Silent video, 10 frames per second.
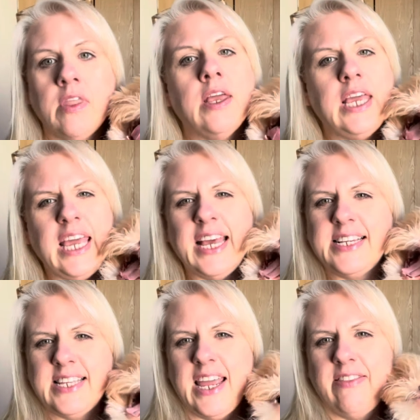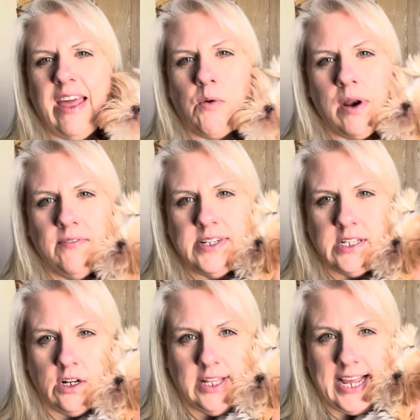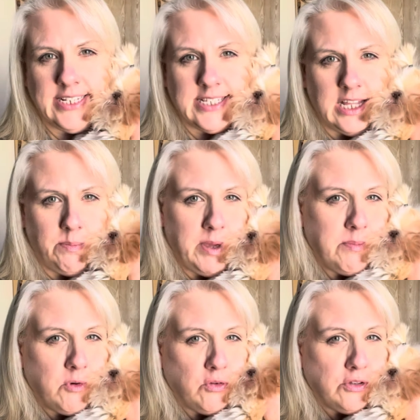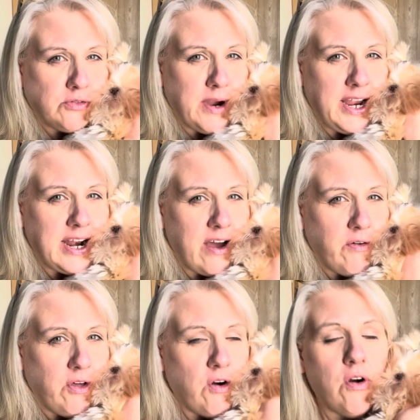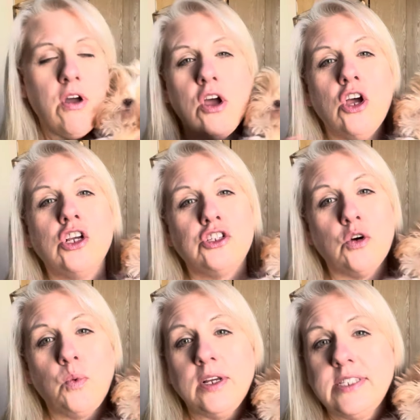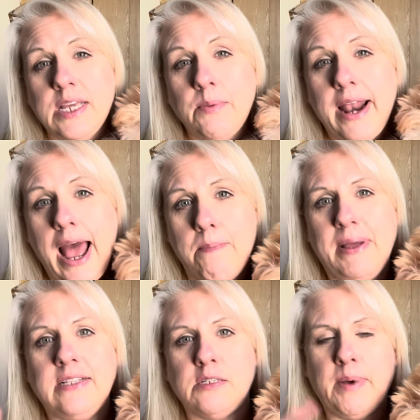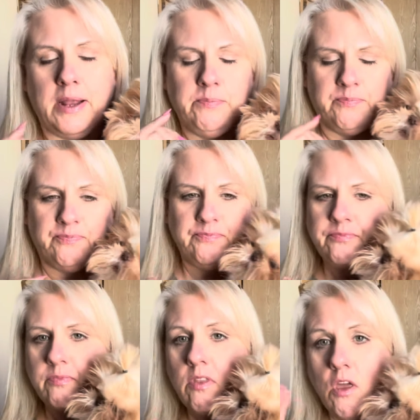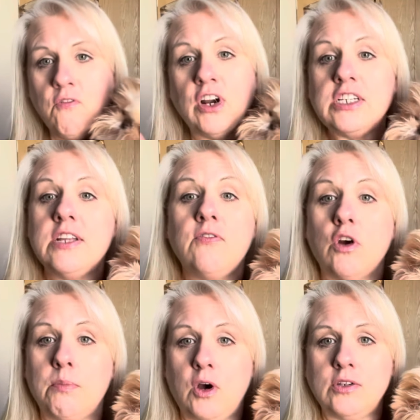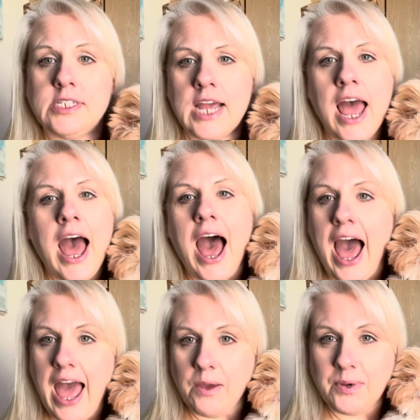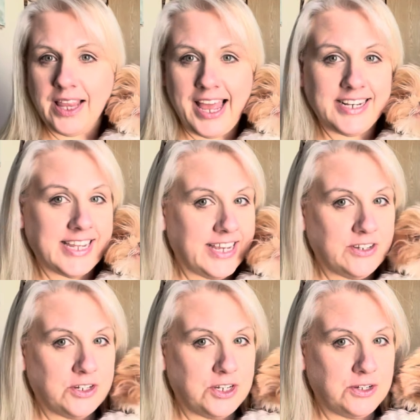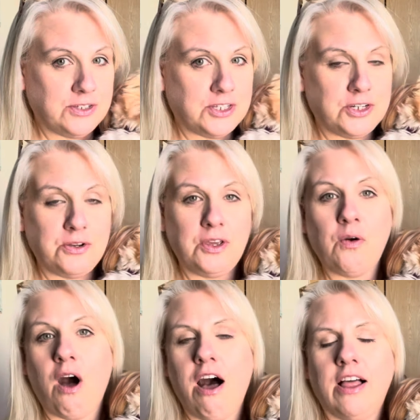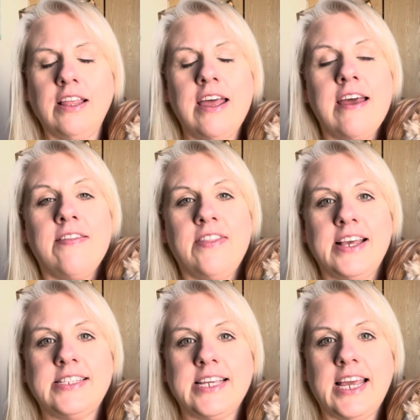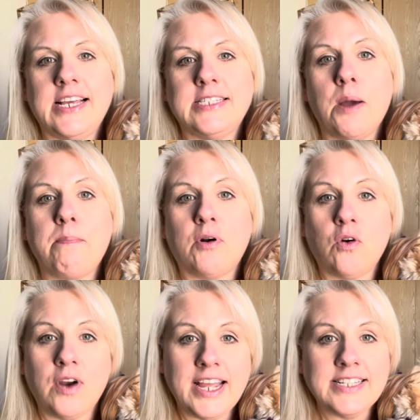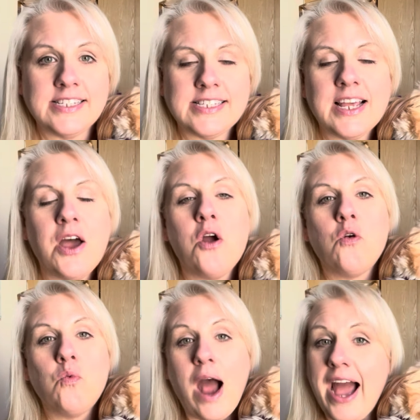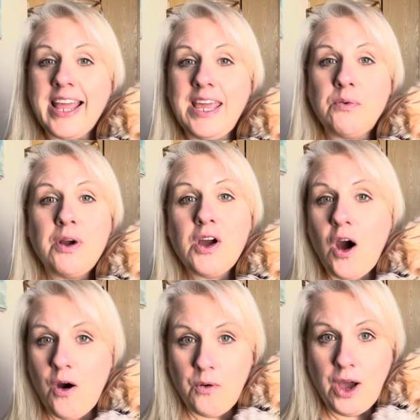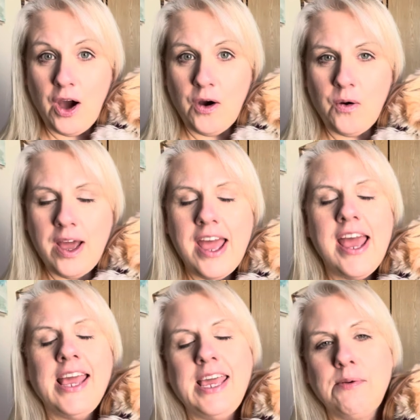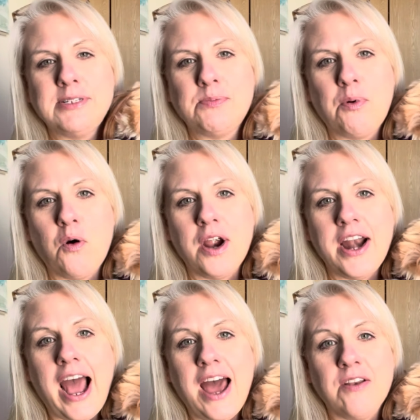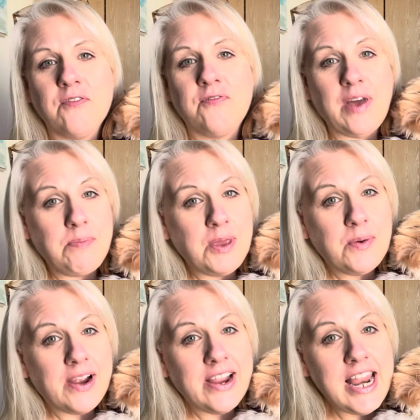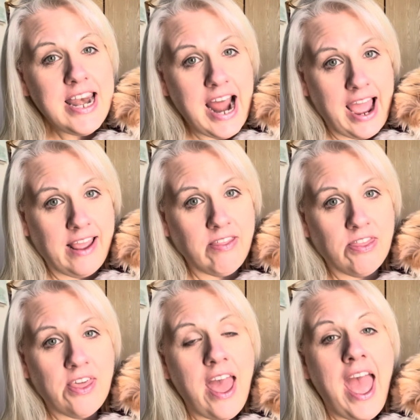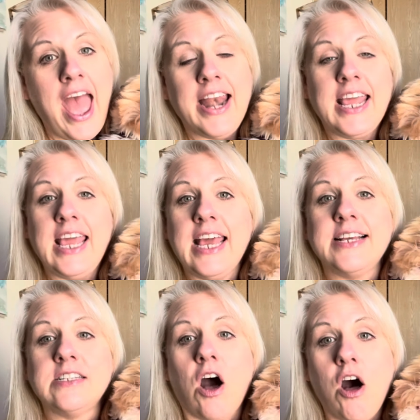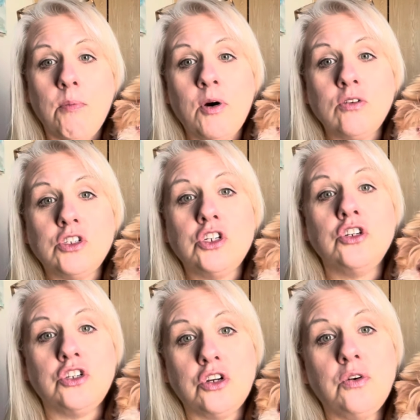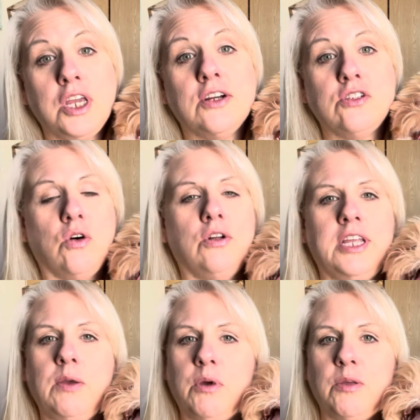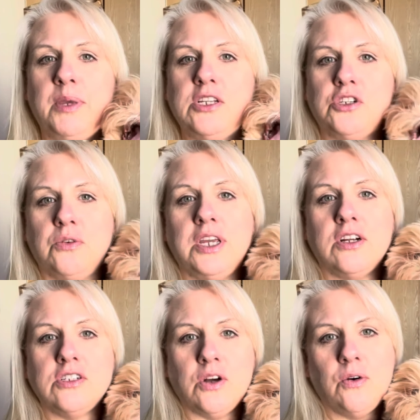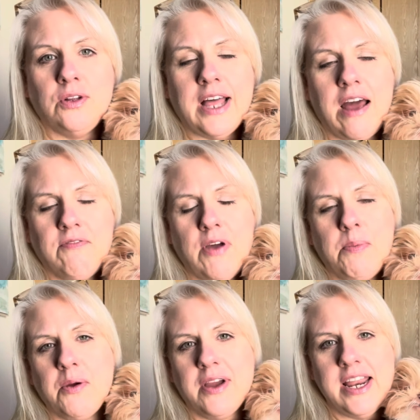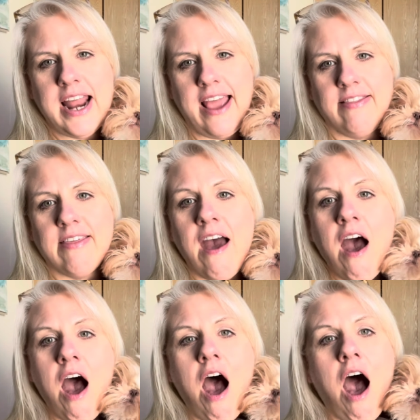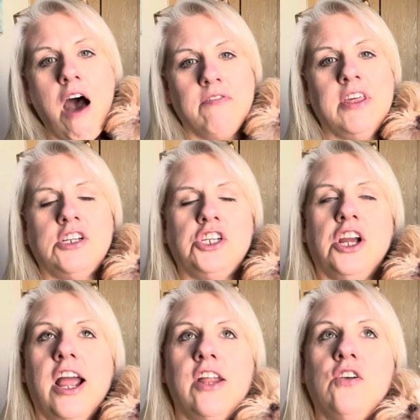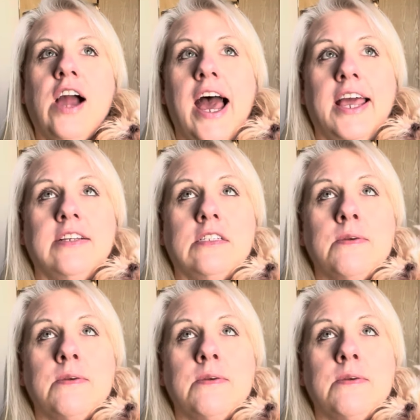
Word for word: he is in like one of his little like sleepy moods right now though. So we'll see what happens. But first and foremost, I would like to introduce to you all, this is Prince Rocky Rococo. He was born on February 9th and he is almost two years old. He will be two years old on February 9th of this year. And you guys,